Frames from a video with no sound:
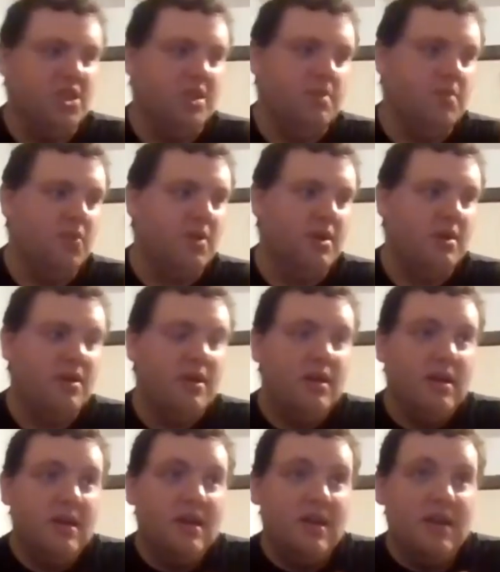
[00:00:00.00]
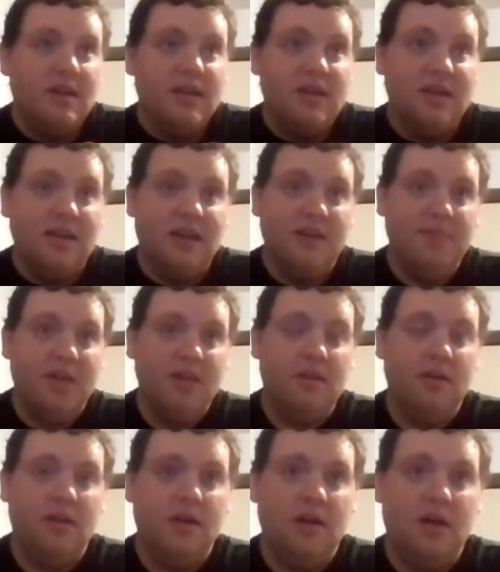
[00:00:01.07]
anymore. I
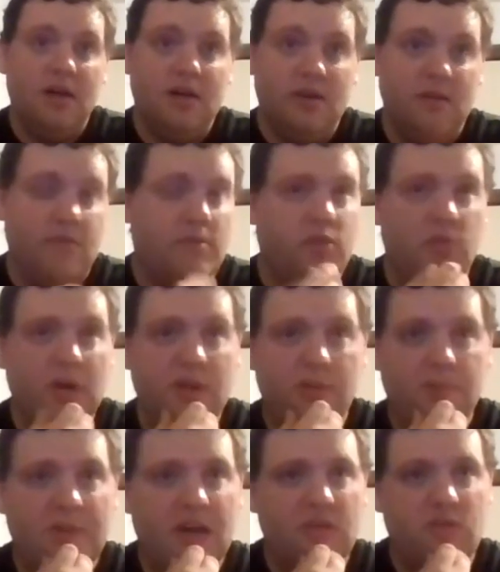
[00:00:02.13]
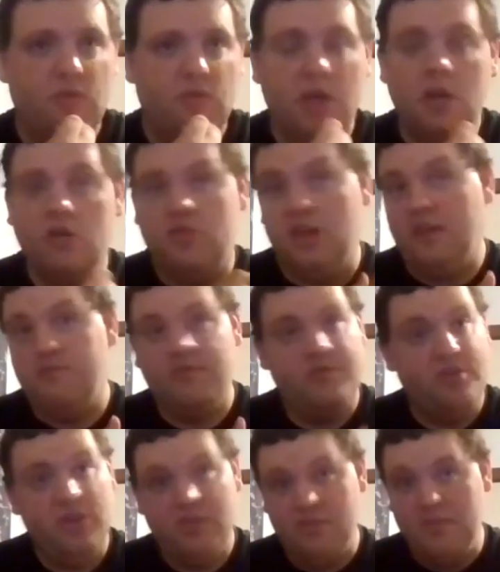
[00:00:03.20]
mean, uh, throughout the past two years, I've
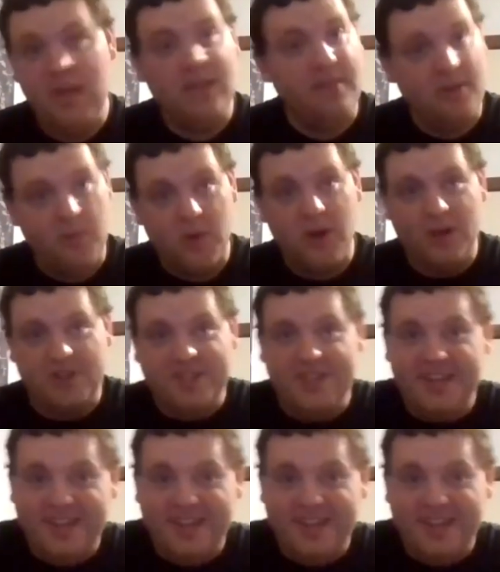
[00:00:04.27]
just mainly worked.